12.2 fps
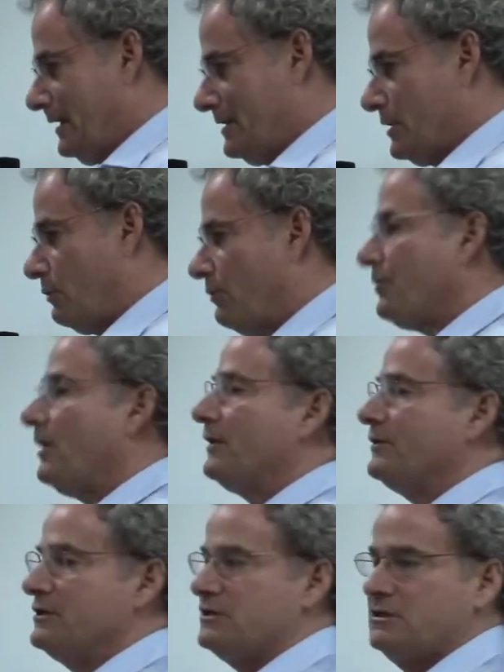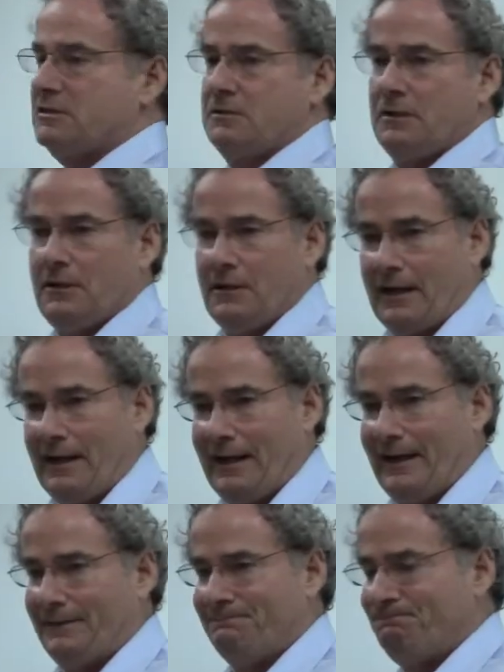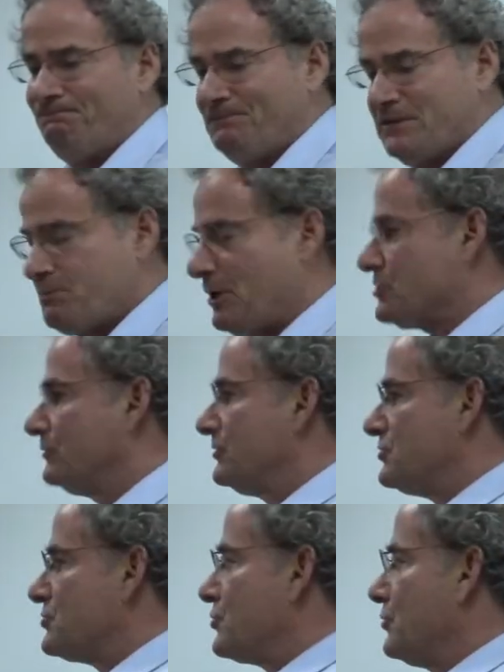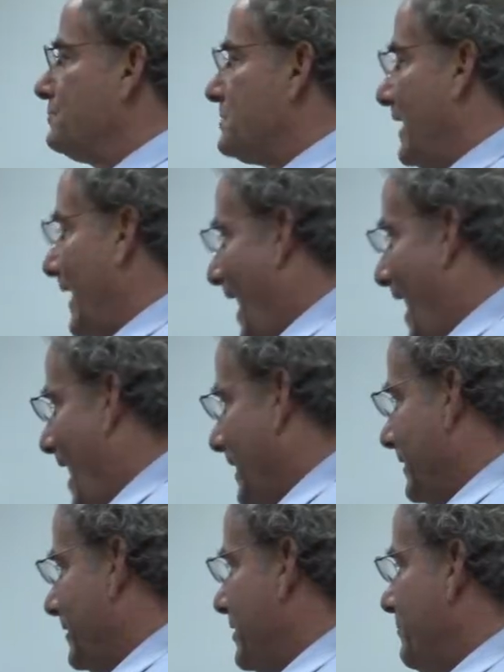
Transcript: you know, with all these special interest groups like ALEC,